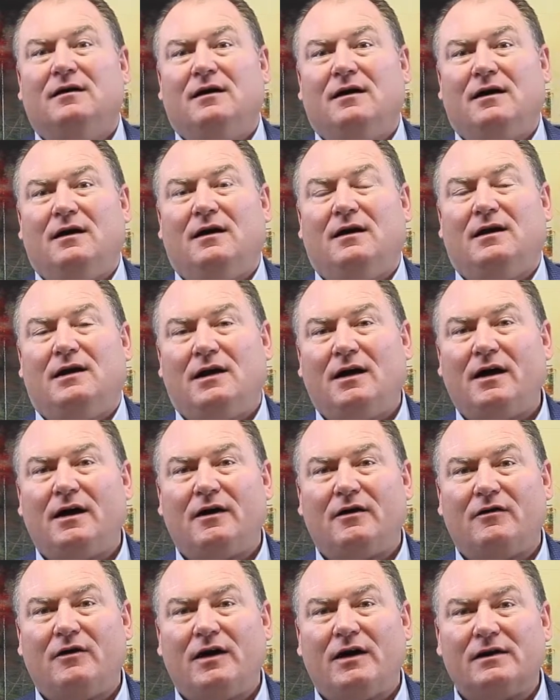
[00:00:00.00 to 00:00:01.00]
and the
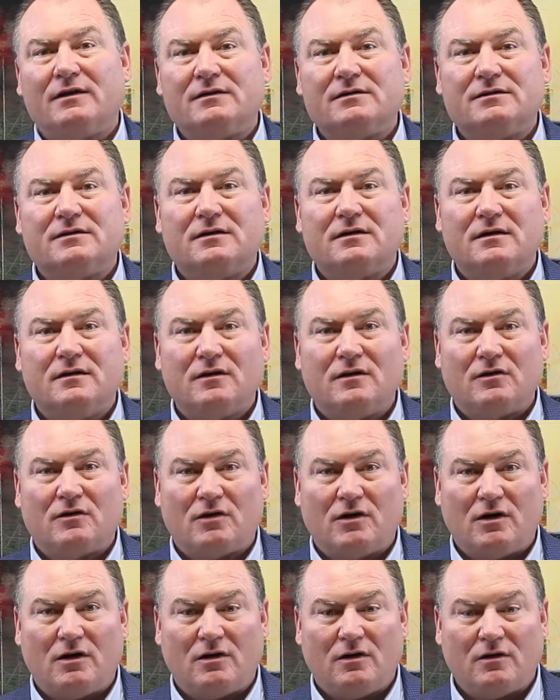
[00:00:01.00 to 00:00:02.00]
IRS that are
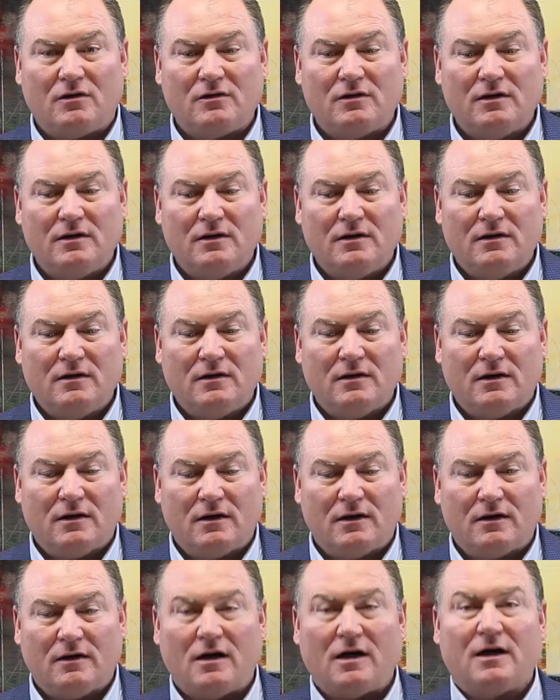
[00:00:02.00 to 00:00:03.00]
all
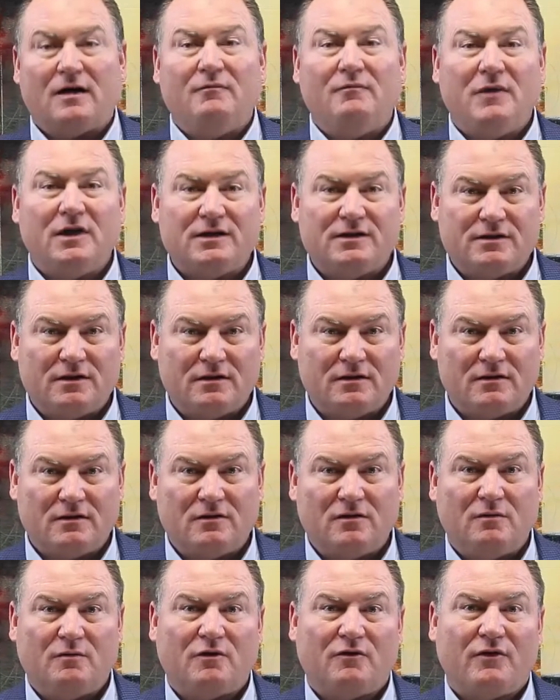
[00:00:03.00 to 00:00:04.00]
on a mission
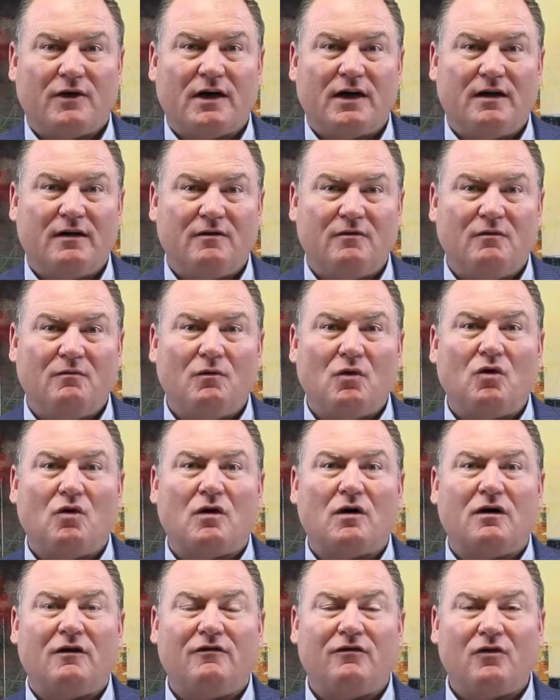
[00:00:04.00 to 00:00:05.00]
to provide
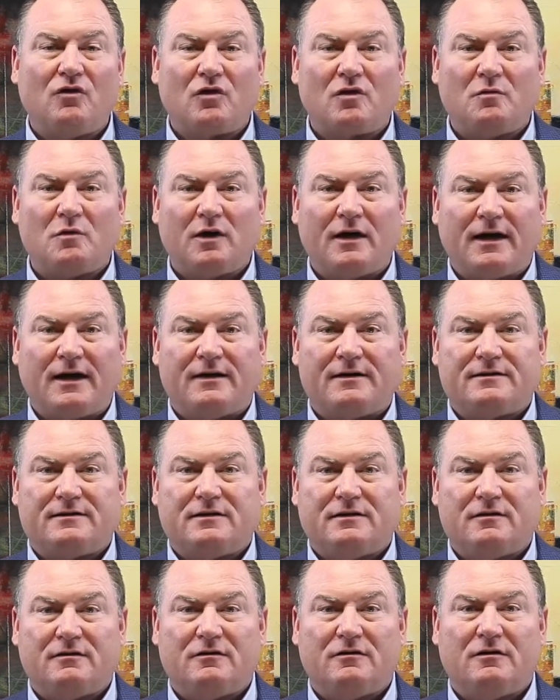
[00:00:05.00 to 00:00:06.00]
more affordable
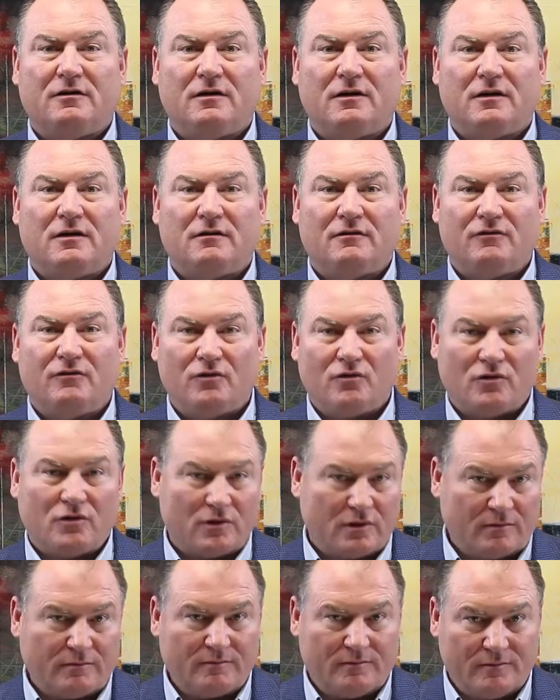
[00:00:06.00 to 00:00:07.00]
housing
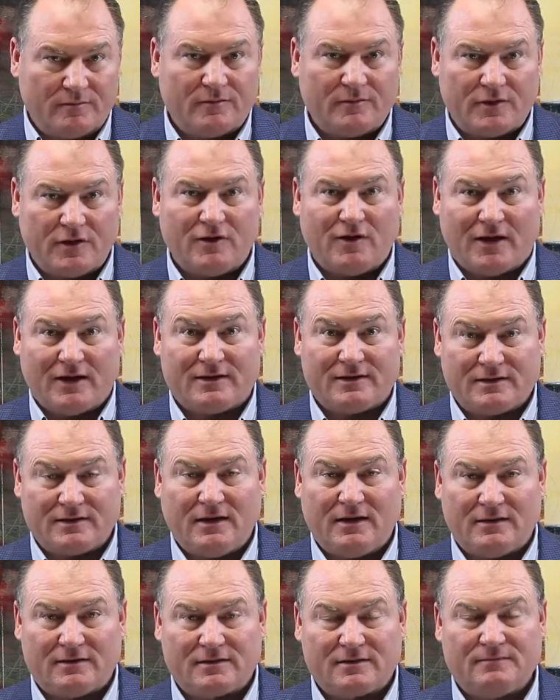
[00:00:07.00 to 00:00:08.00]
for the United
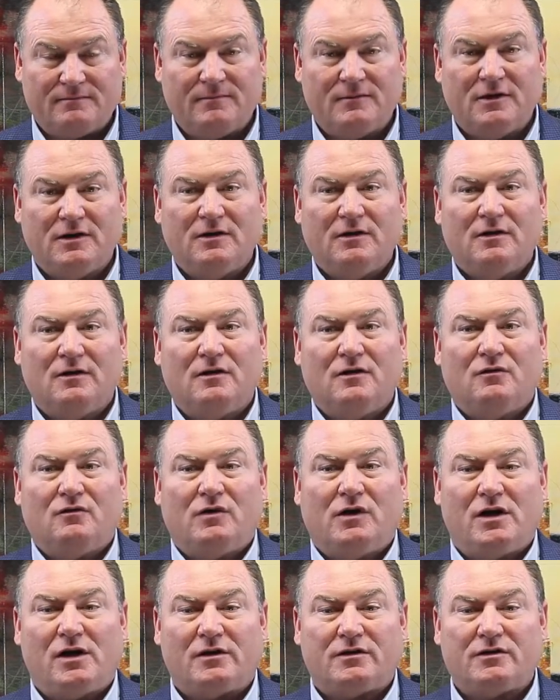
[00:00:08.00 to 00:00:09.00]
States.
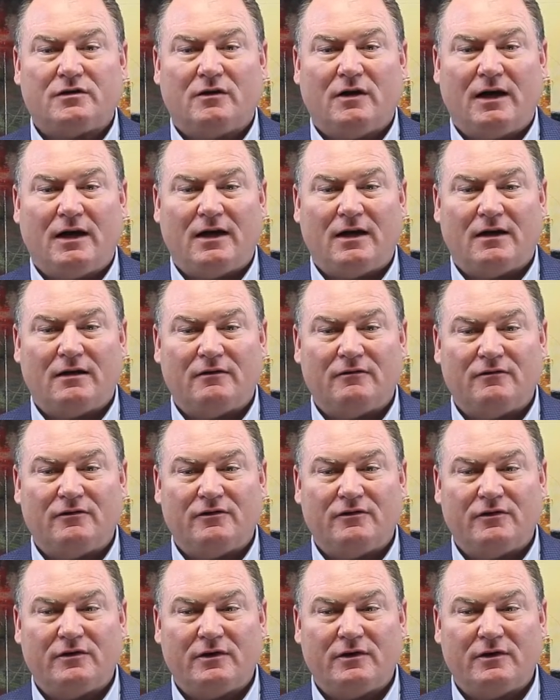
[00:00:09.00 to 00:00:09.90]
We also have